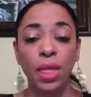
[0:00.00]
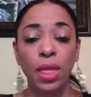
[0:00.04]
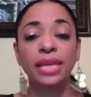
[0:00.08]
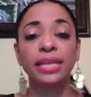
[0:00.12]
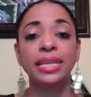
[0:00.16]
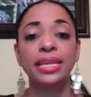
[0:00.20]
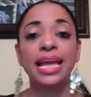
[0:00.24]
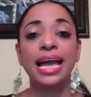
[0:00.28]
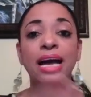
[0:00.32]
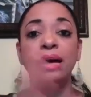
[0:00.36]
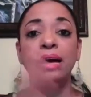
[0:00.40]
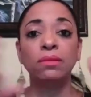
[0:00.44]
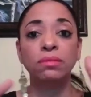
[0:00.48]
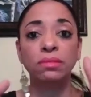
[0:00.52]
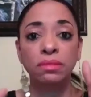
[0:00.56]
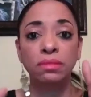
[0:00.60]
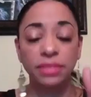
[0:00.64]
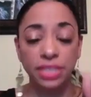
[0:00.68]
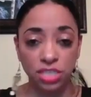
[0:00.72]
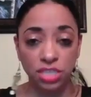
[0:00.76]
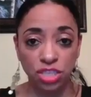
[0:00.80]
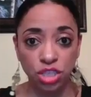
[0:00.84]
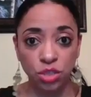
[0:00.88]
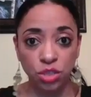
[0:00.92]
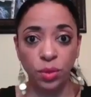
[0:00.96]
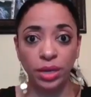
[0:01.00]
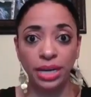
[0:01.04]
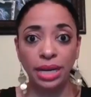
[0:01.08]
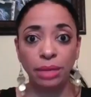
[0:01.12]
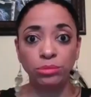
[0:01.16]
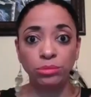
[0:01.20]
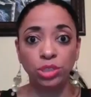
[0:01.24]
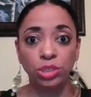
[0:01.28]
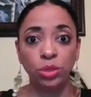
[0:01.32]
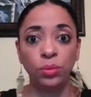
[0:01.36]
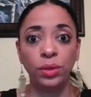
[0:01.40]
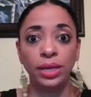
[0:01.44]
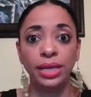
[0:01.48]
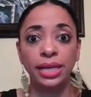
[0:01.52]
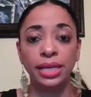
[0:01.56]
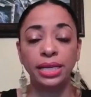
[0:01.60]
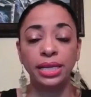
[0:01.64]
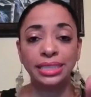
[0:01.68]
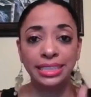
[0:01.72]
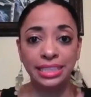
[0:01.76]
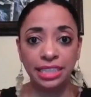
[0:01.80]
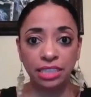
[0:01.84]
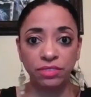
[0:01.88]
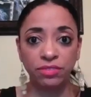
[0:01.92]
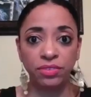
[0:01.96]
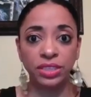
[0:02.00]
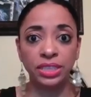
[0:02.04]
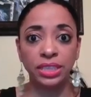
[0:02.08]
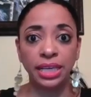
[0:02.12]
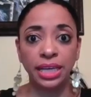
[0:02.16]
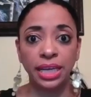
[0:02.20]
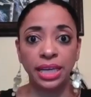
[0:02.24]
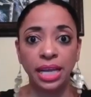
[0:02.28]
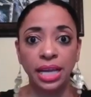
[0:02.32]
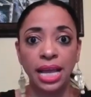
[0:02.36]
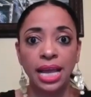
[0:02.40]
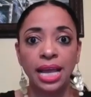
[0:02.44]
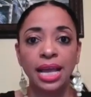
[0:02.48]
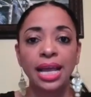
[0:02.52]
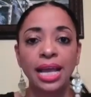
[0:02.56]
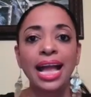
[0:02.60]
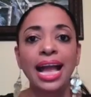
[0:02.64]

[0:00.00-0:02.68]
And now this is what I'm doing differently.